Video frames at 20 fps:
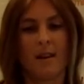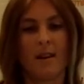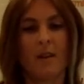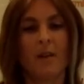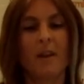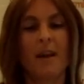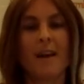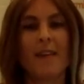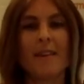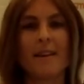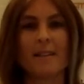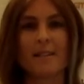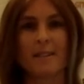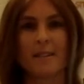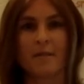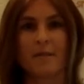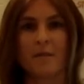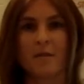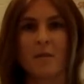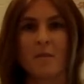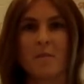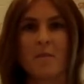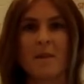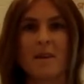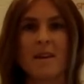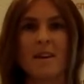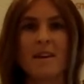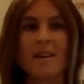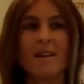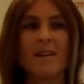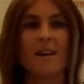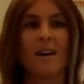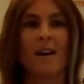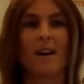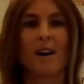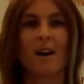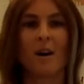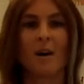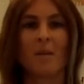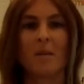Okay, that's it from me,
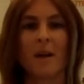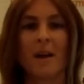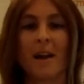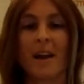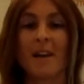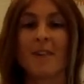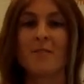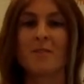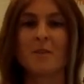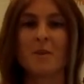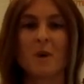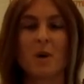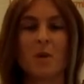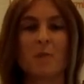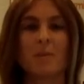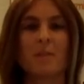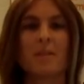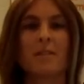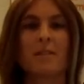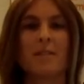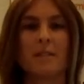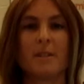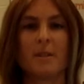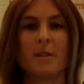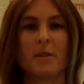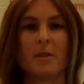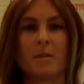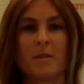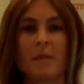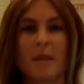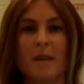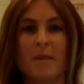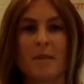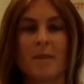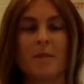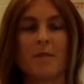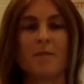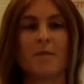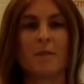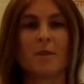um, and I do hope to see you sometime in
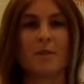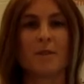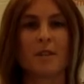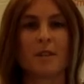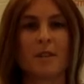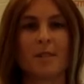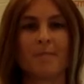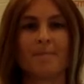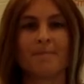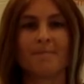the future.